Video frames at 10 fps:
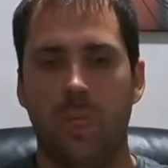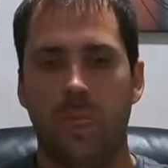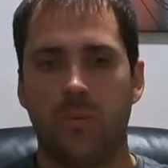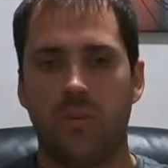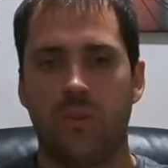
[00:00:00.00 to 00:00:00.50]

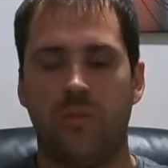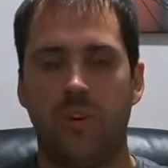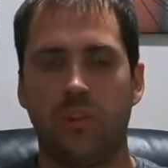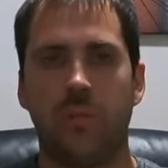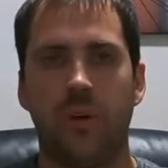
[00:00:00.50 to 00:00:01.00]
So the
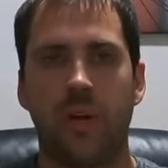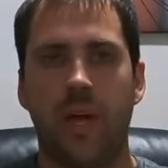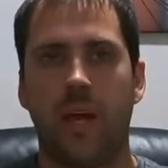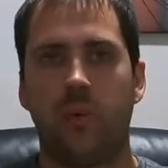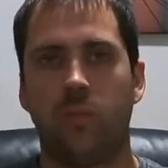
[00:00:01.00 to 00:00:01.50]
first build I
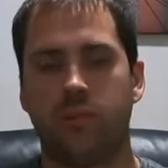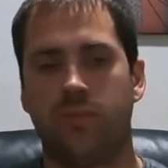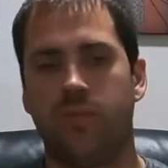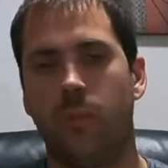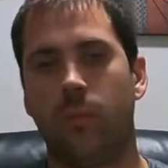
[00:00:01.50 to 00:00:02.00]
had was a
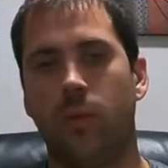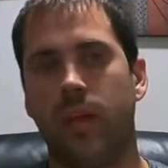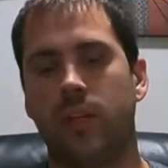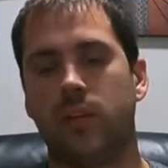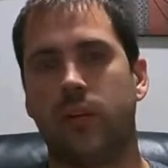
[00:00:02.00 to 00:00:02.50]

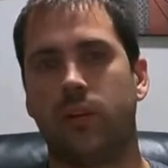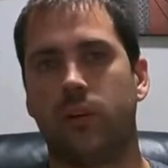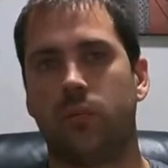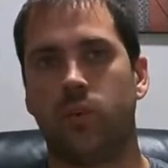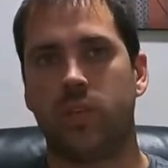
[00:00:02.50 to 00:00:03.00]
4.8
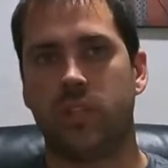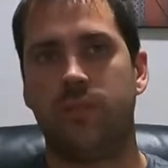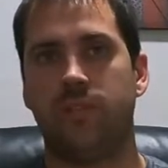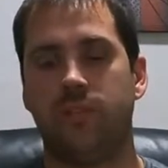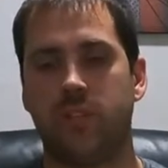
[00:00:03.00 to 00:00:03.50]
liter with a
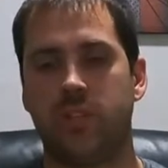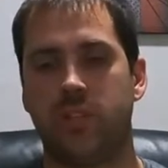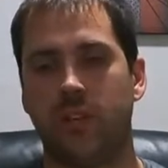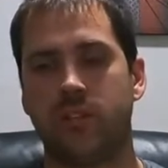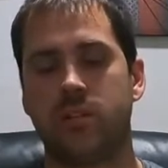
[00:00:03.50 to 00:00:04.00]

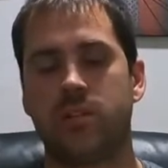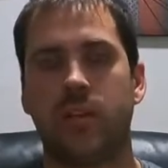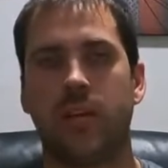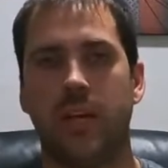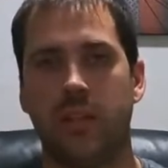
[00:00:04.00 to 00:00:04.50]
T56,
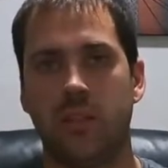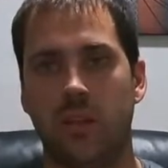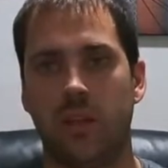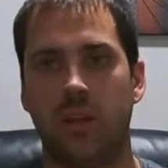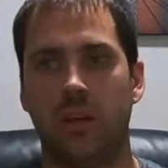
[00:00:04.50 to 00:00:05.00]
and
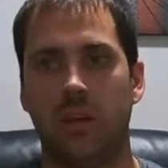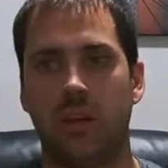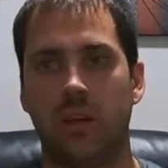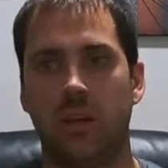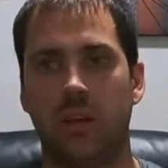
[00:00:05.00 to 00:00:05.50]
then